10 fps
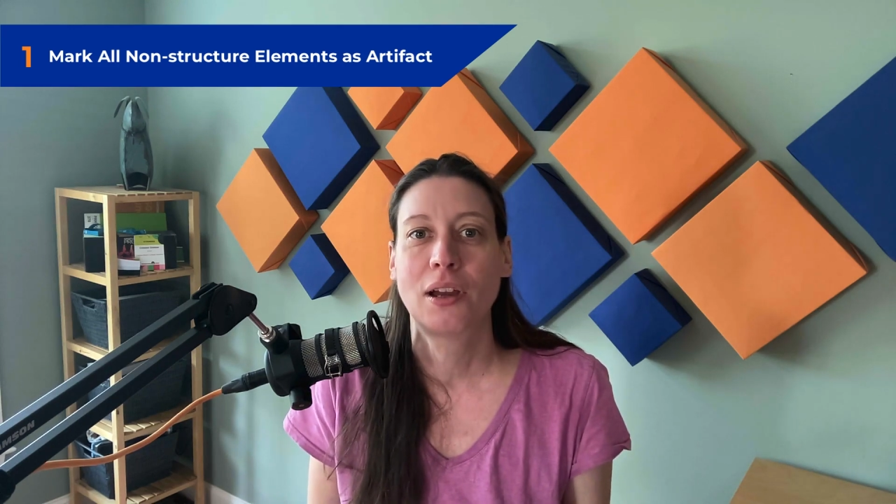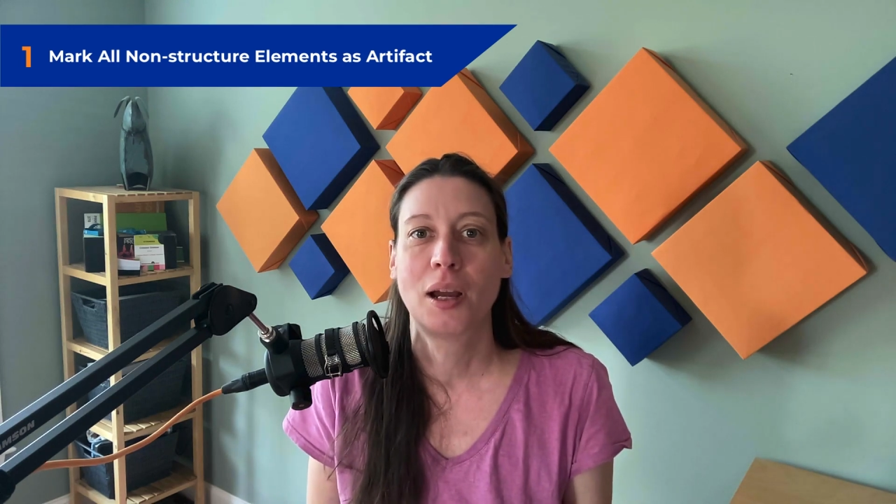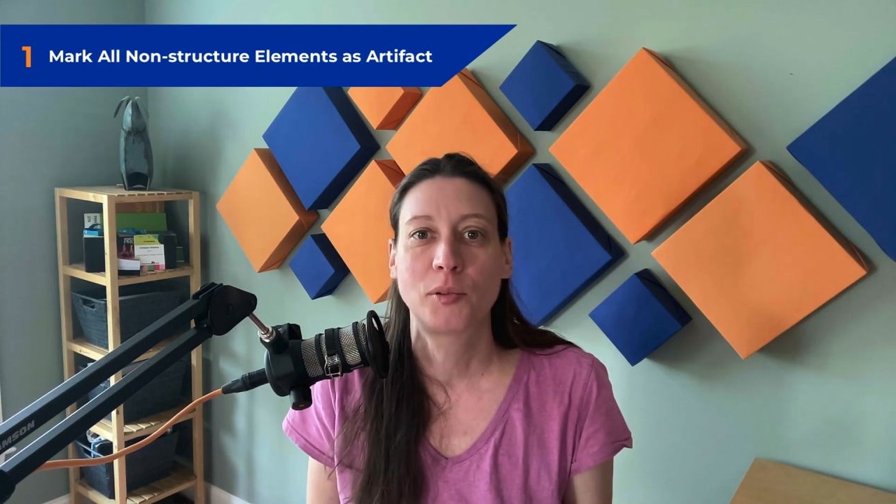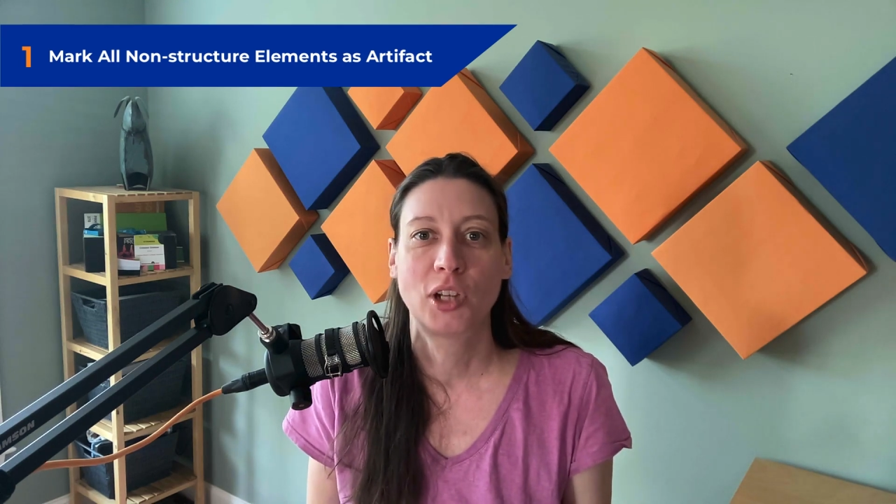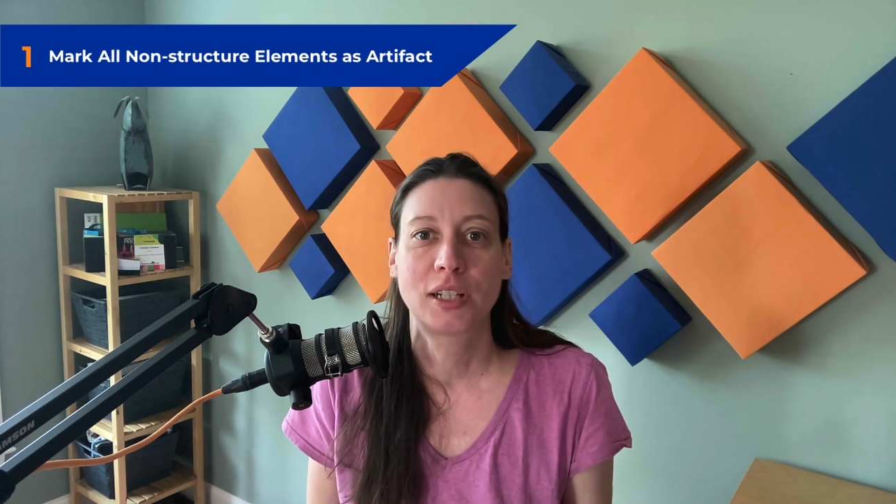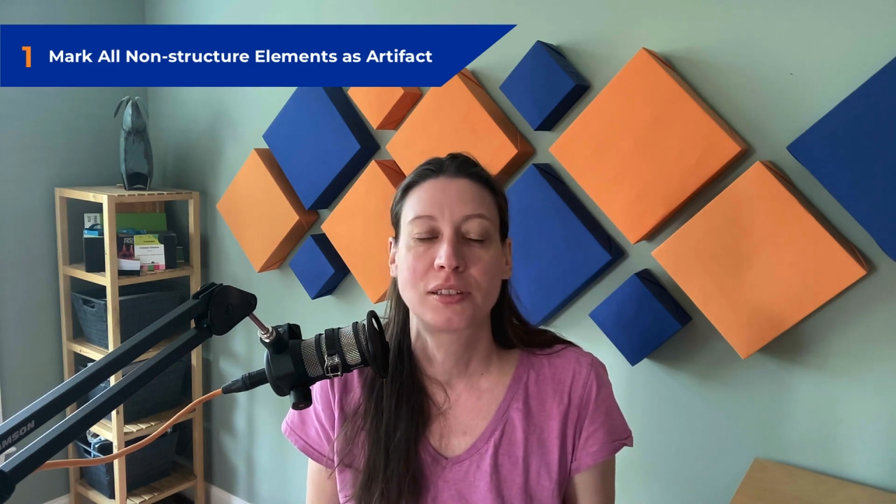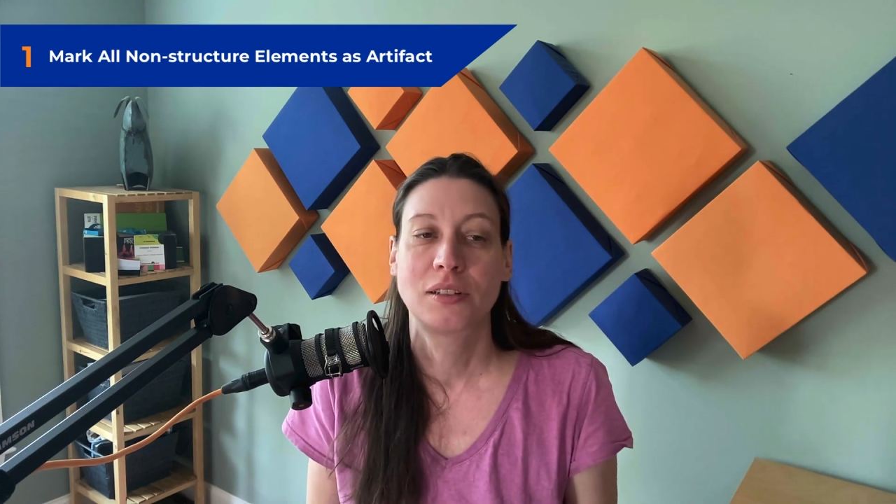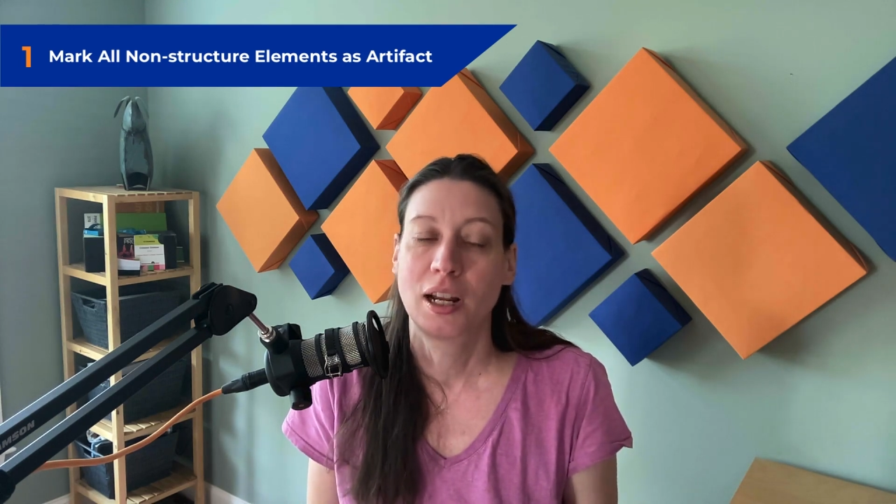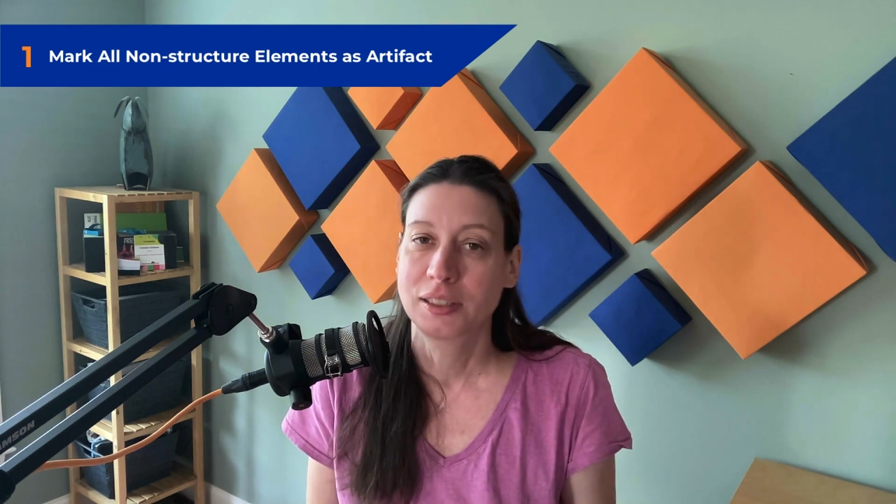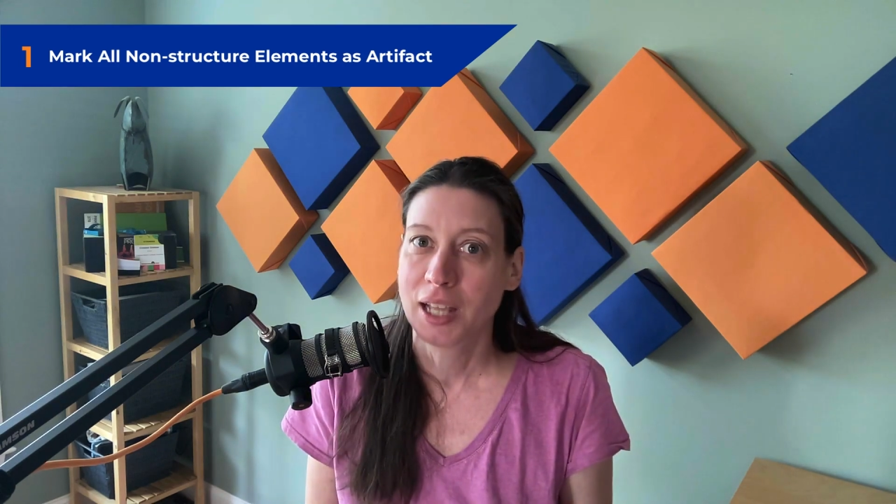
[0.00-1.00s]
object
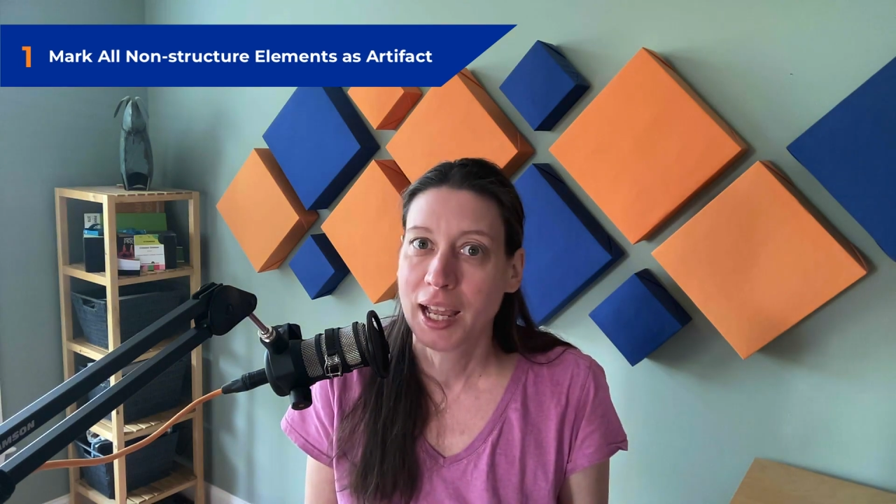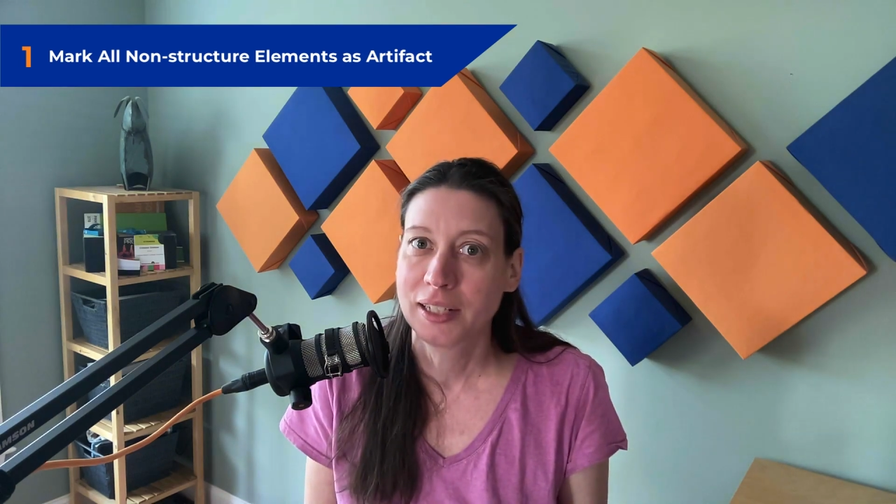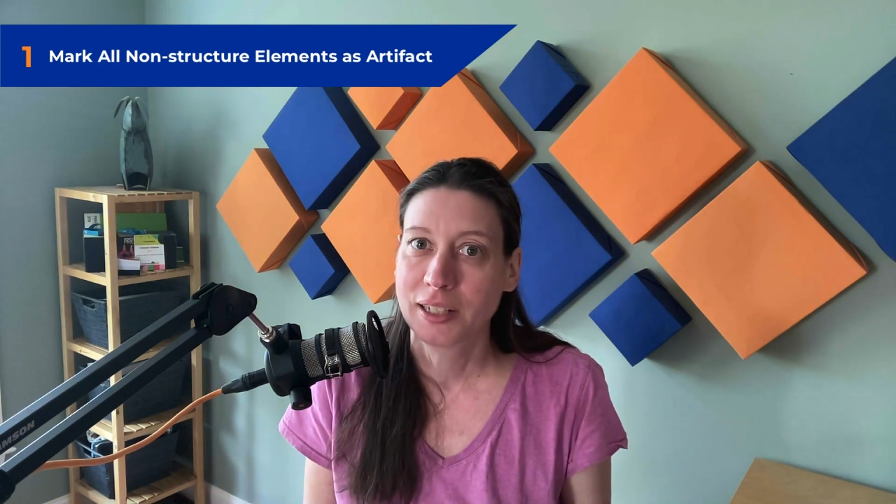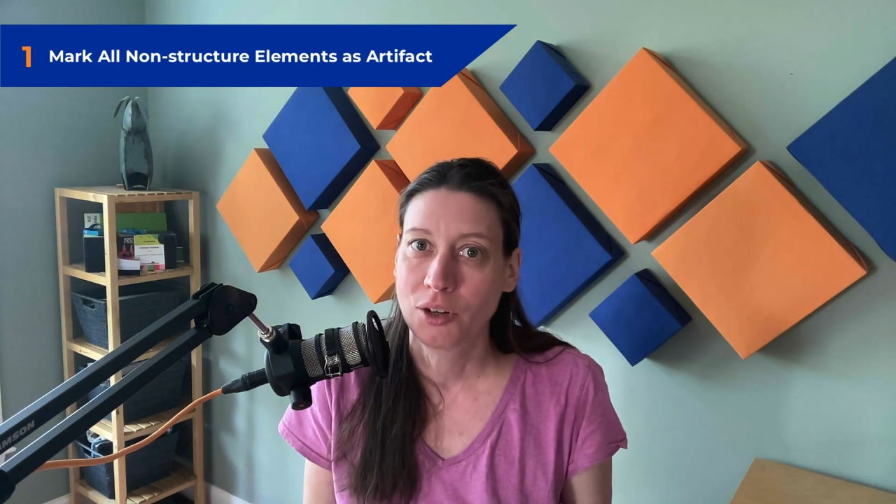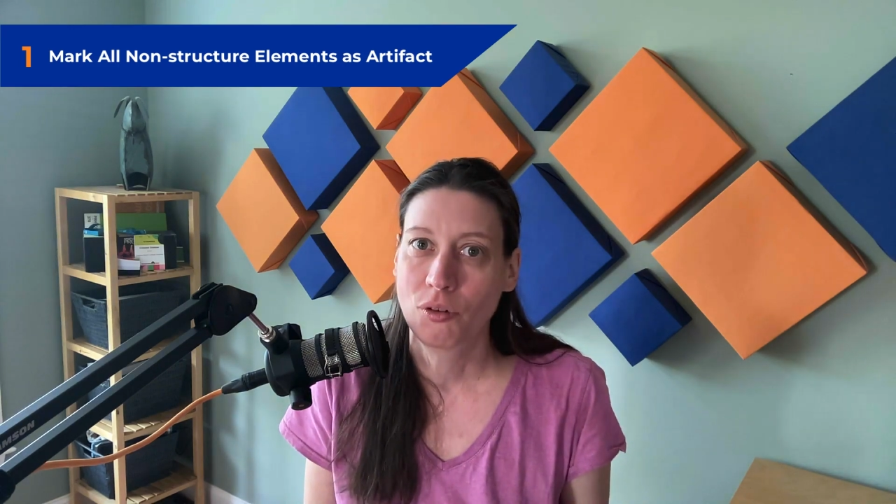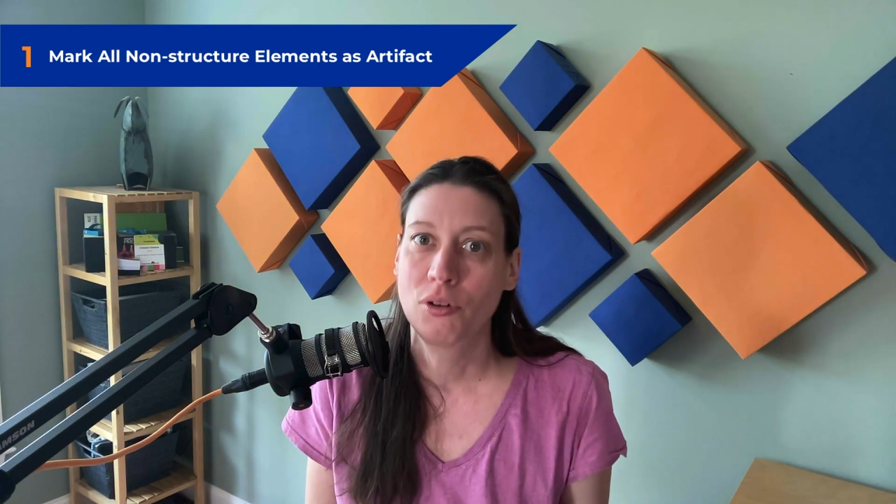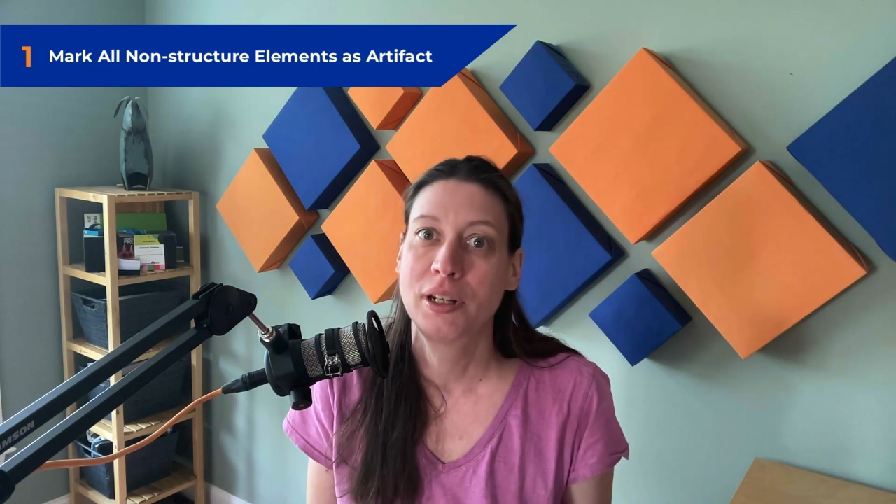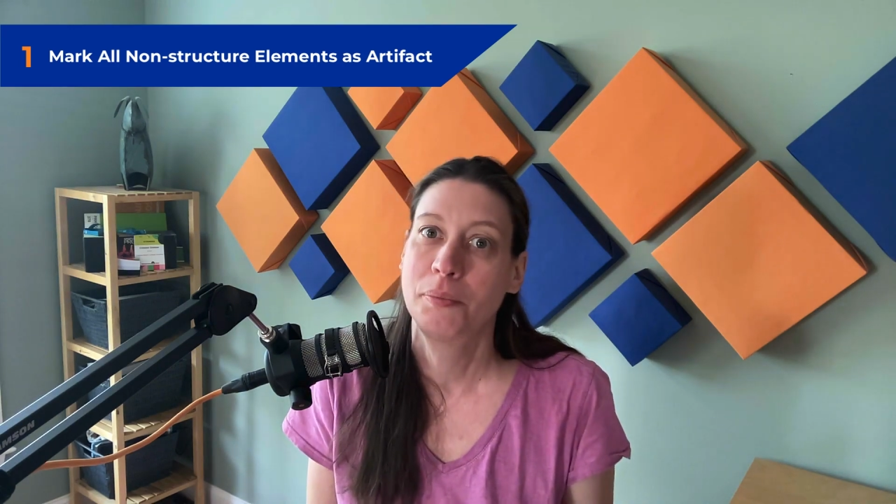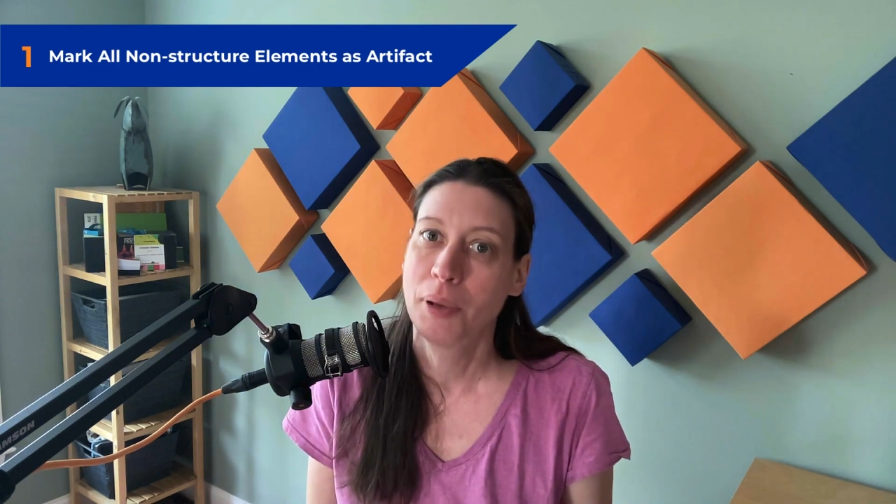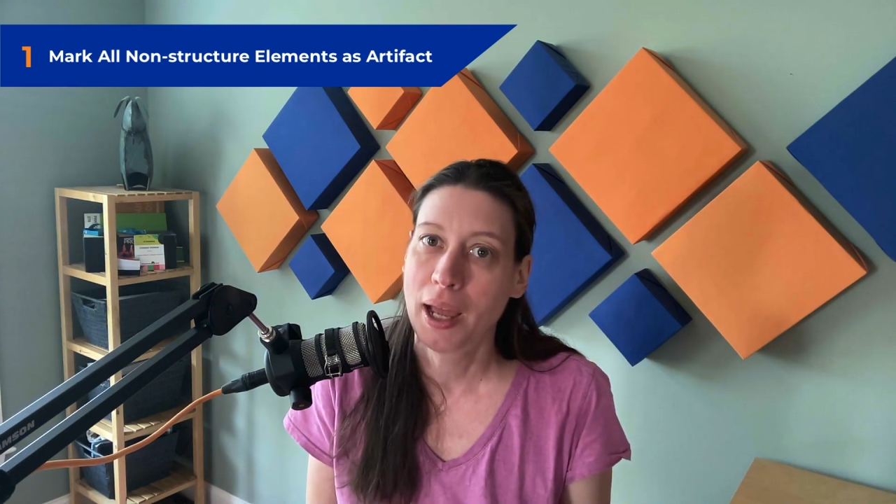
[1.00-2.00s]
not tagged error
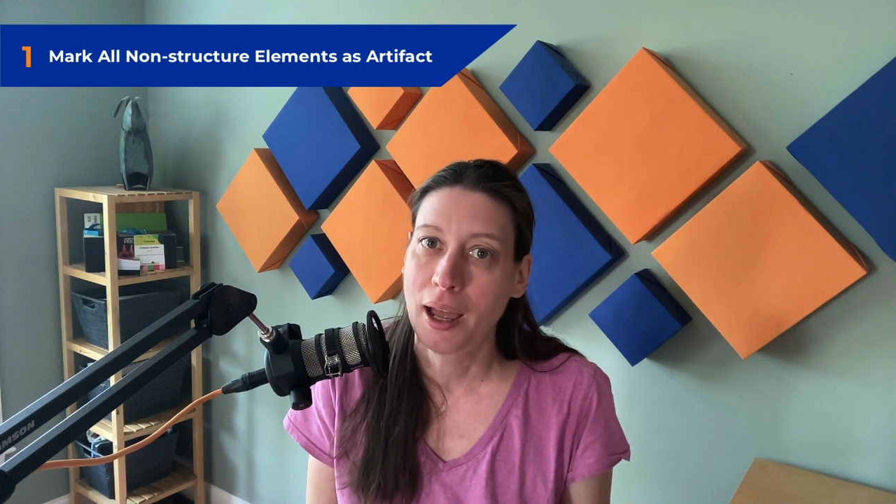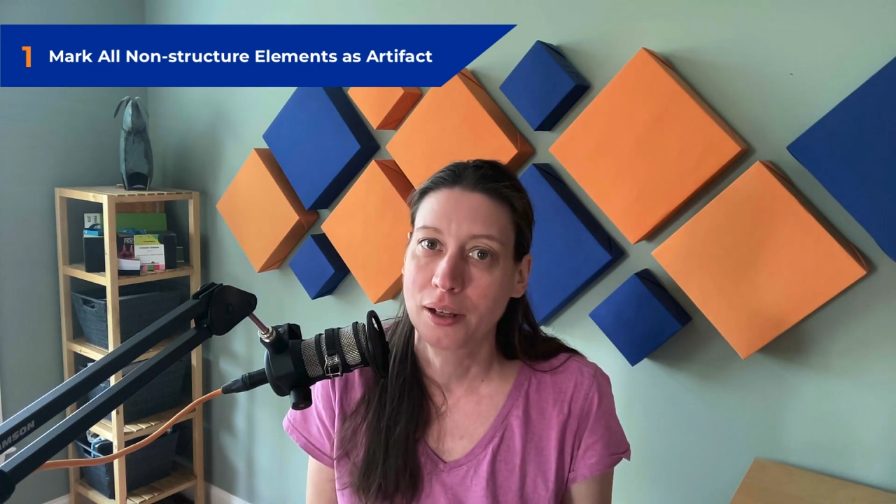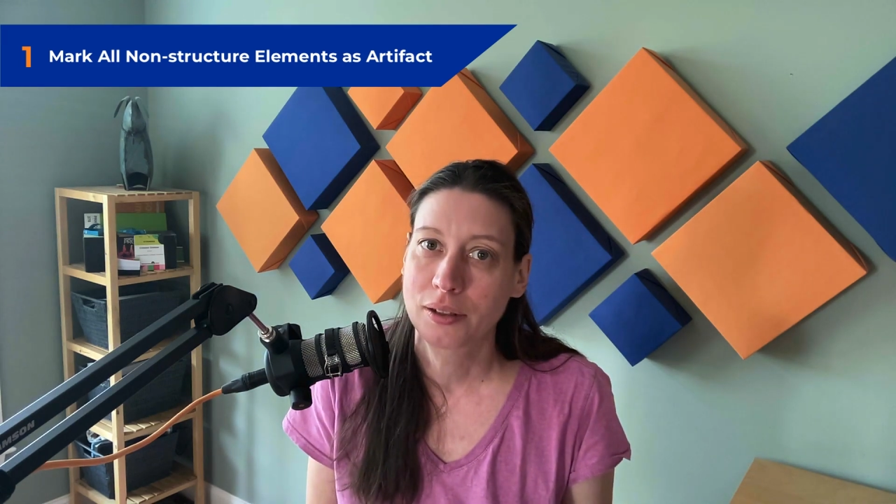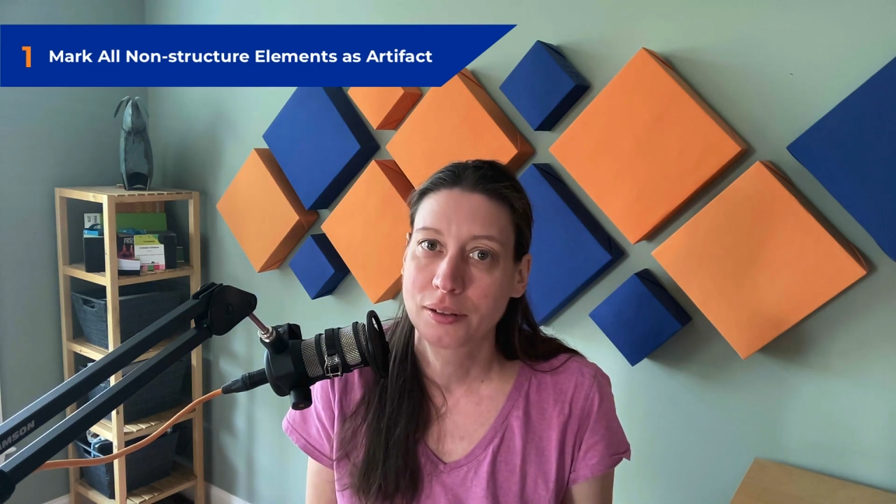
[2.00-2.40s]
in PAC.